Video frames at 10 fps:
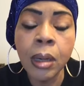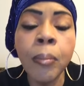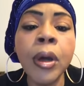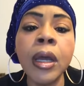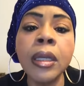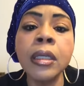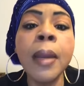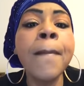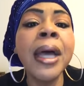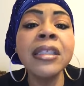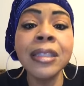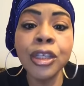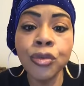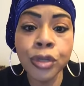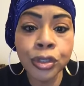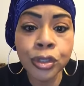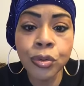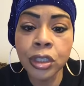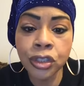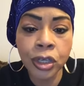But the best thing you can do
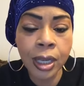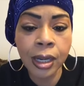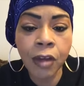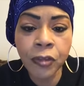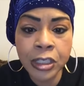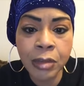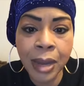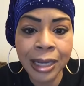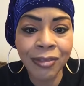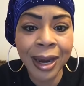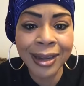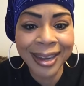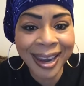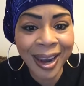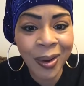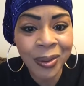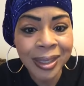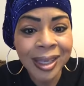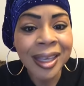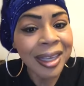and show your love for somebody right now
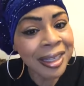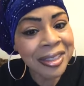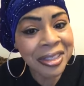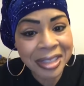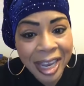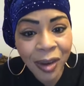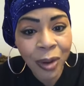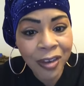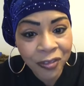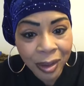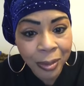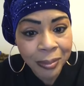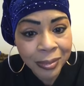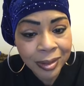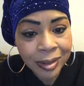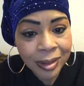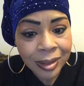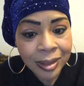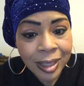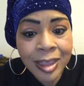is to stay away from them.
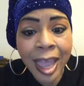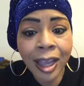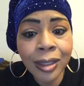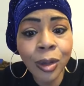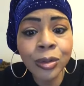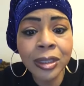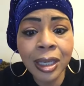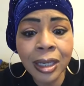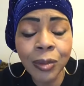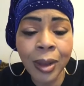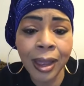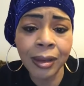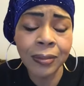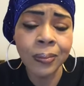That close anyway.